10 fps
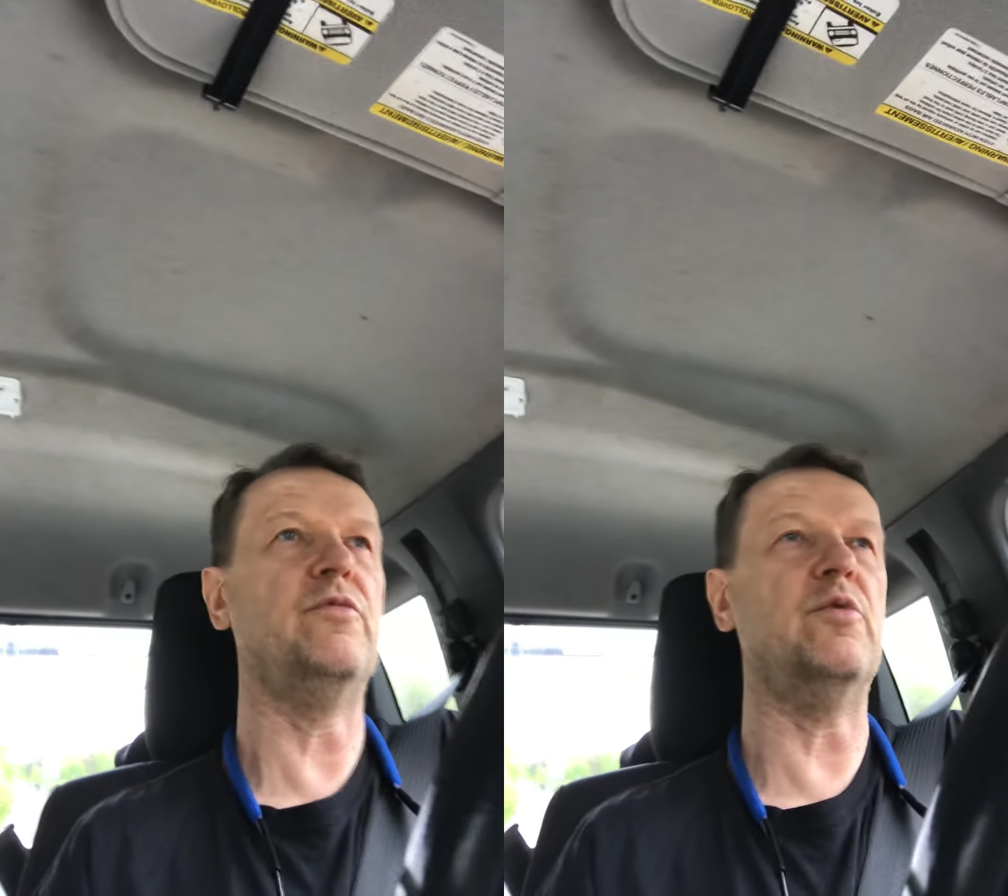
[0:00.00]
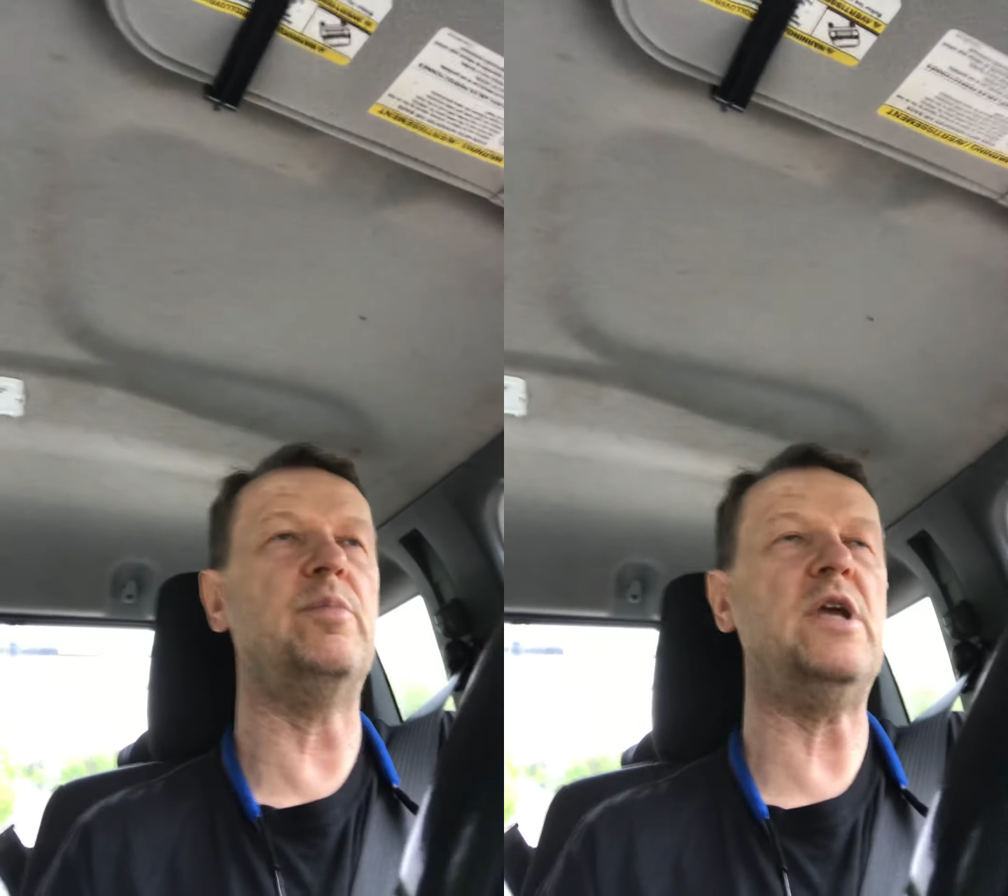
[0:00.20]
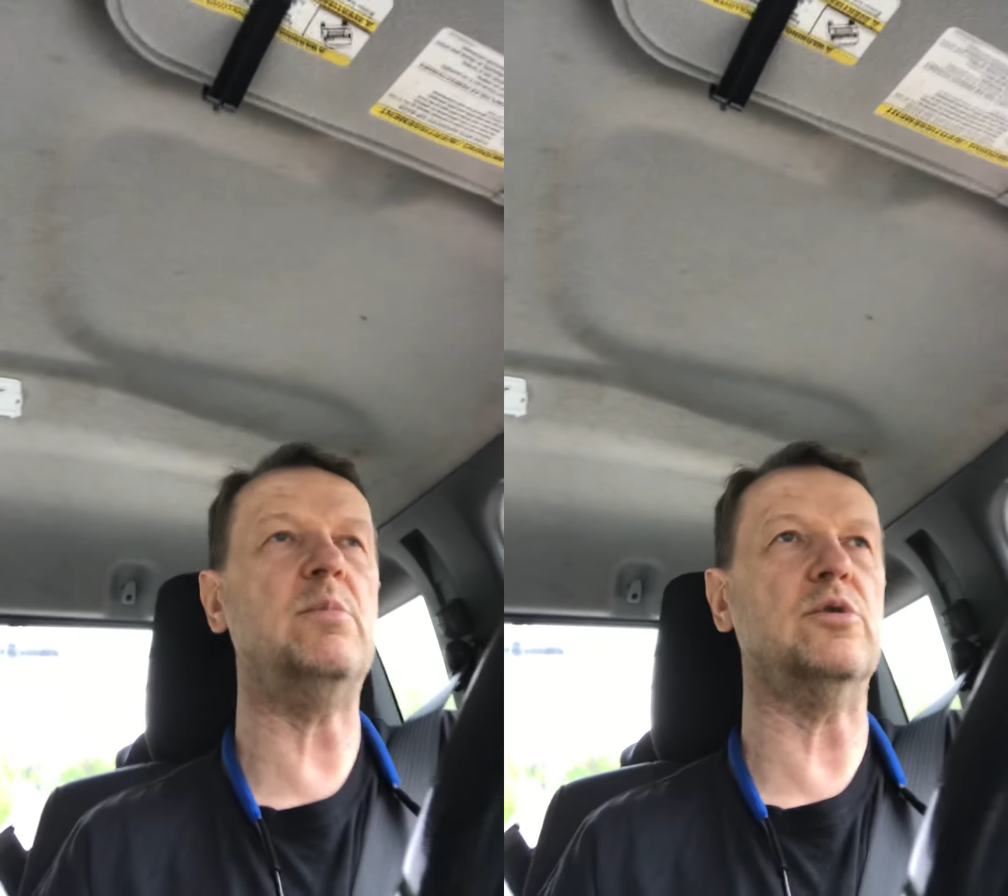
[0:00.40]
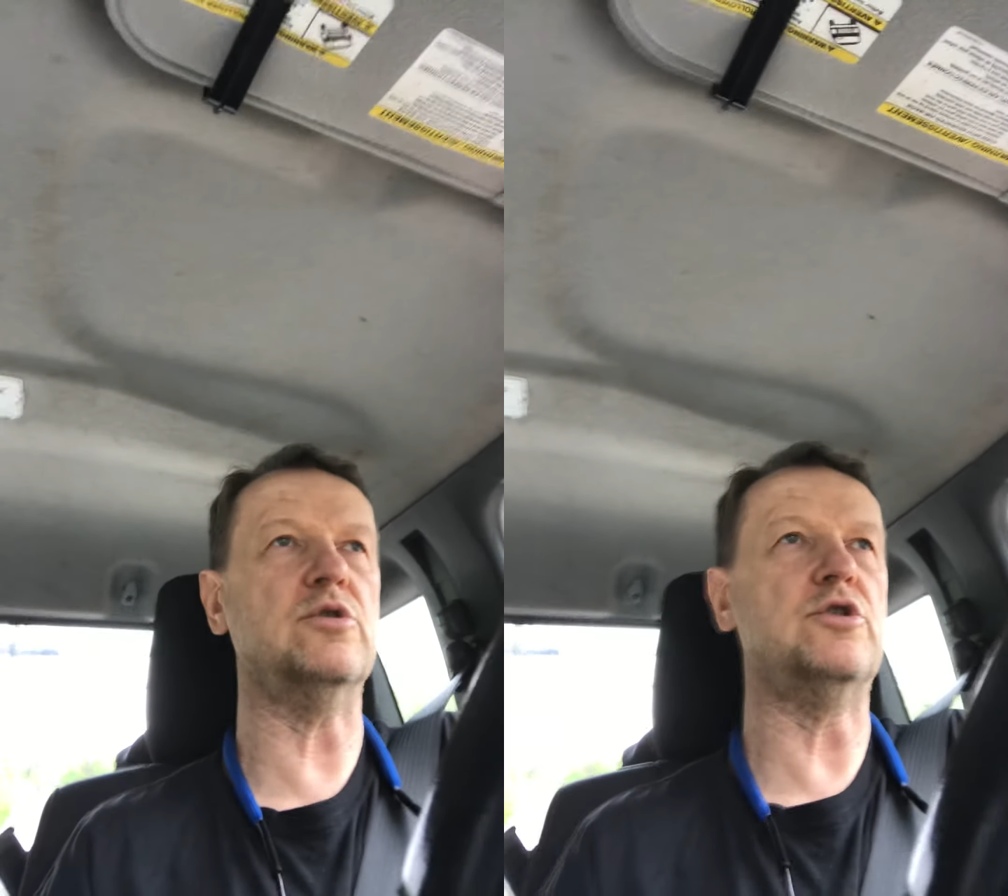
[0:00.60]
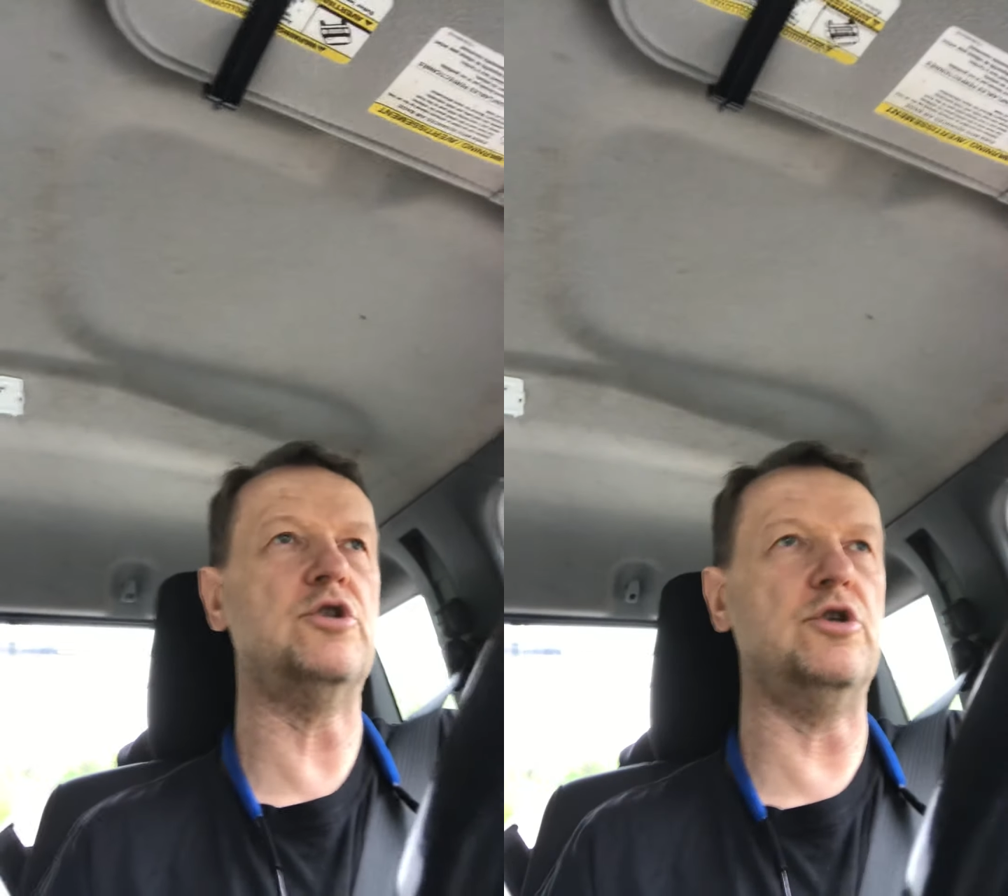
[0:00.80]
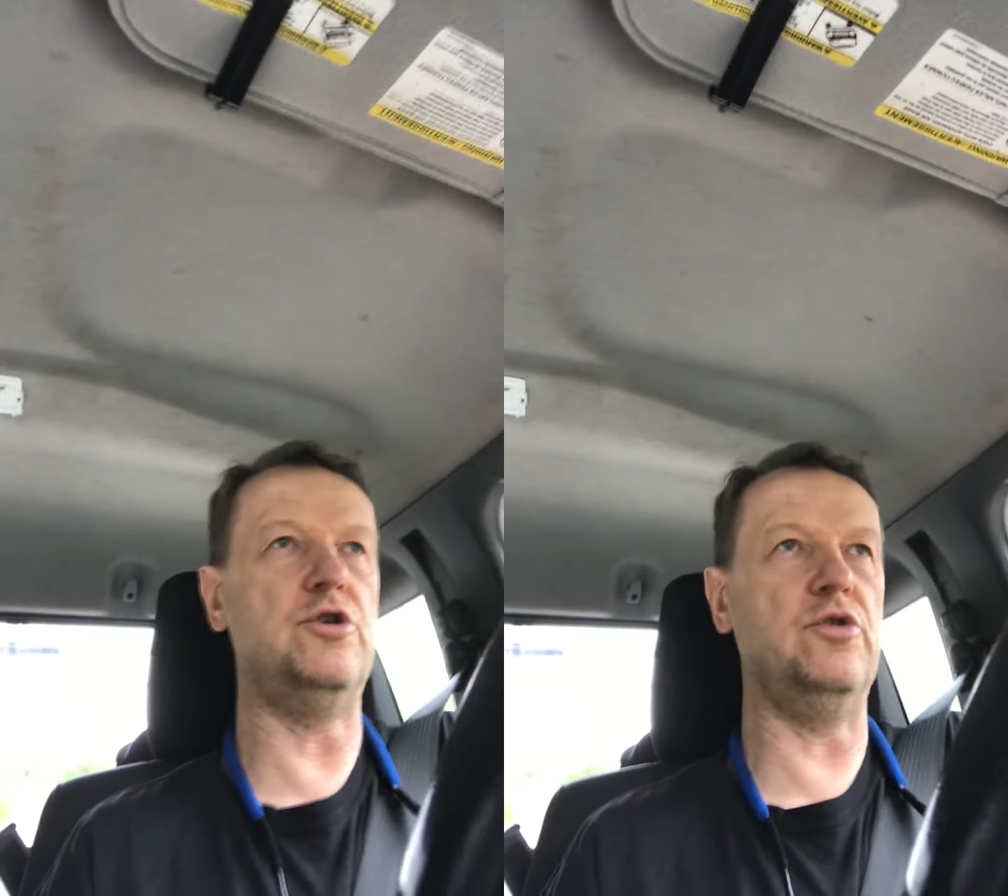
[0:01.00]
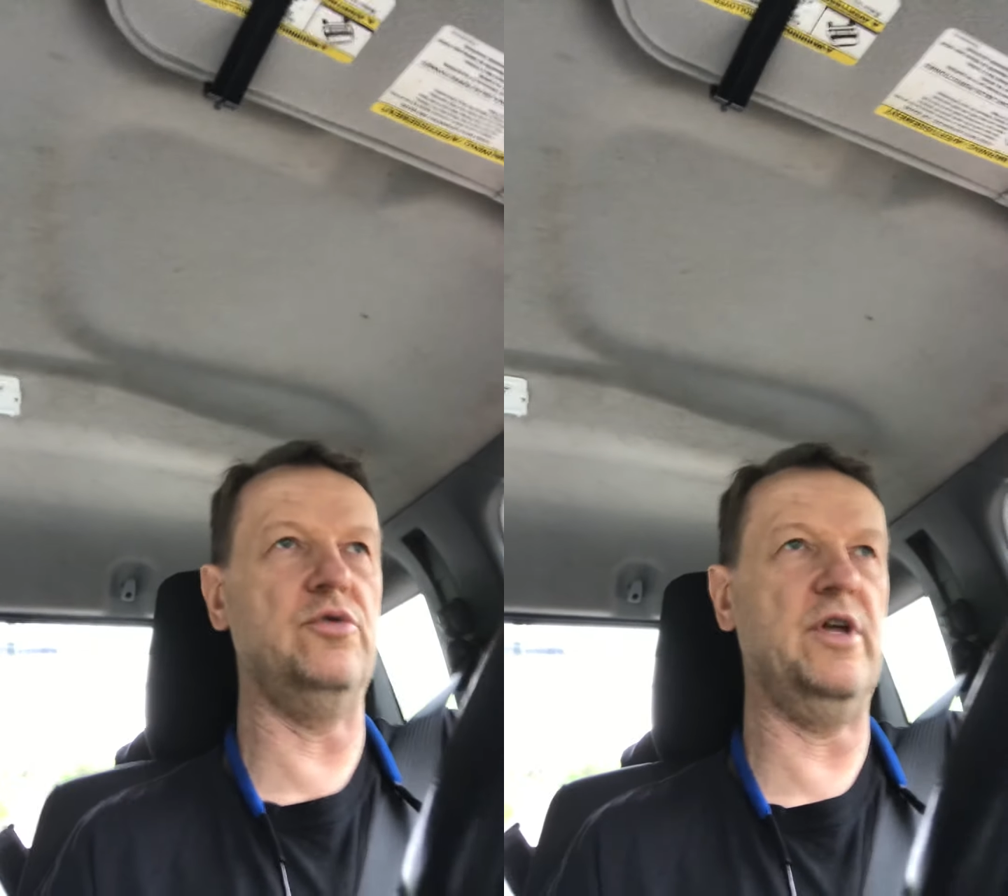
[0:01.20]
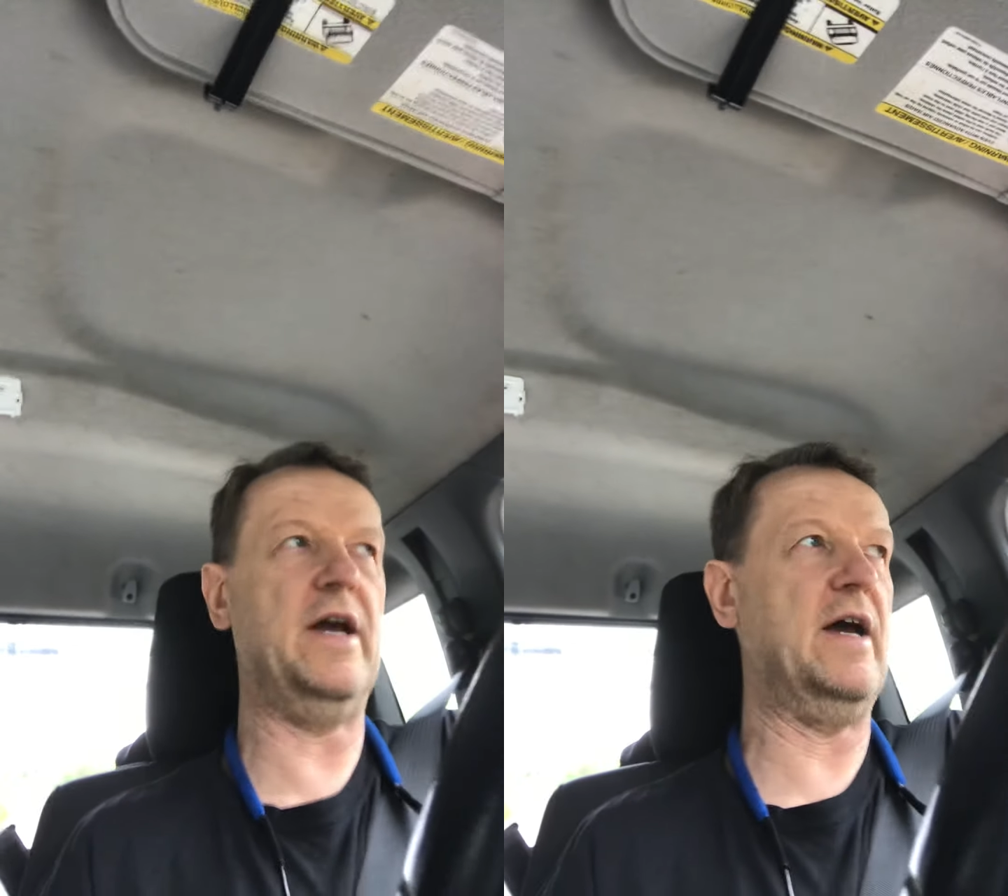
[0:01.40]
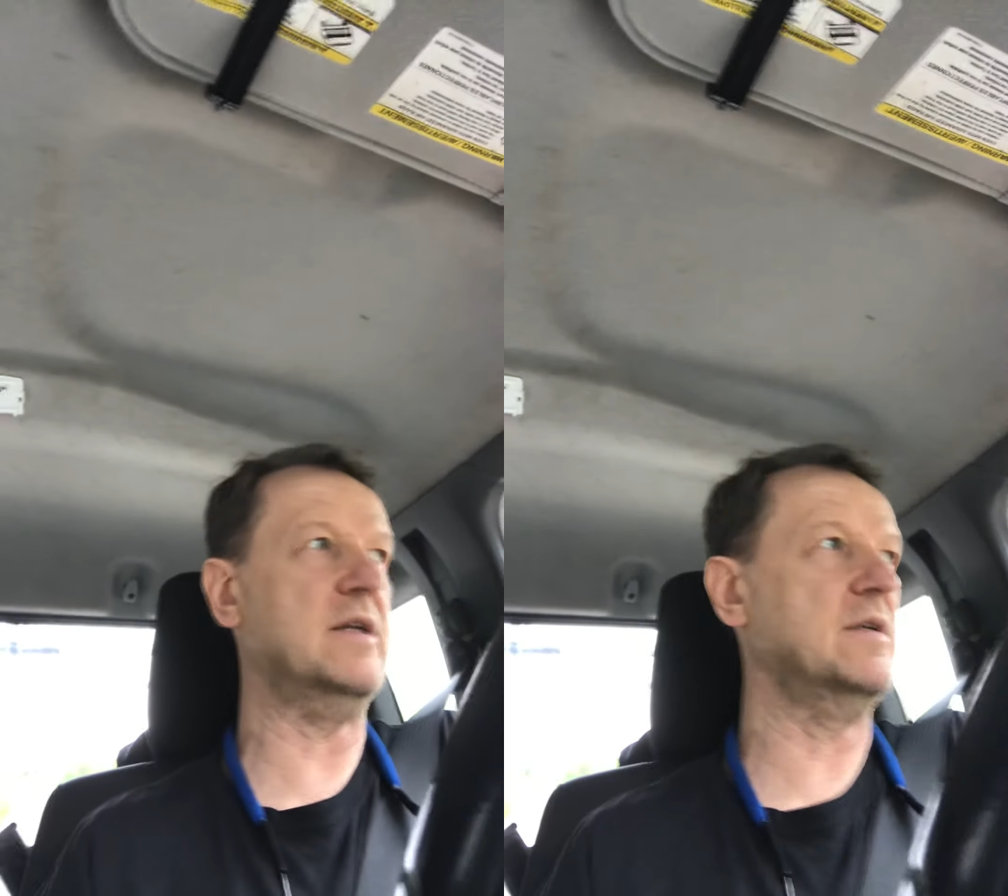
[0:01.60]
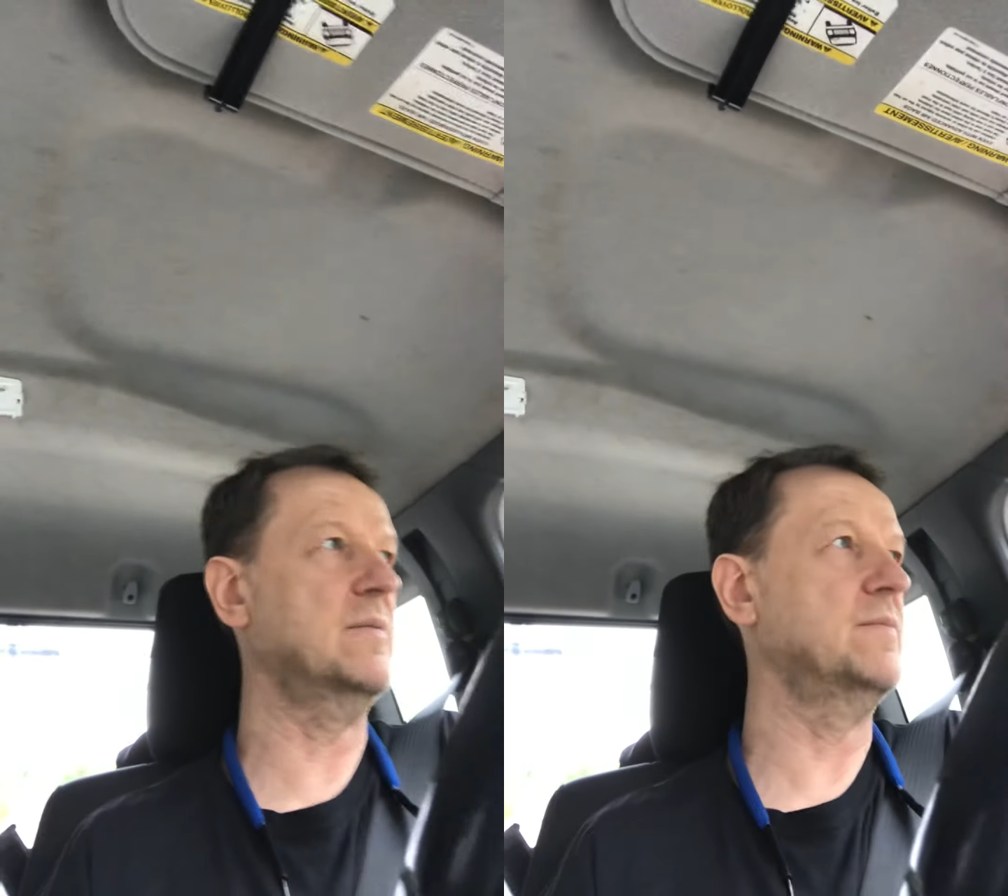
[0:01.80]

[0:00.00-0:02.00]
for people to do that.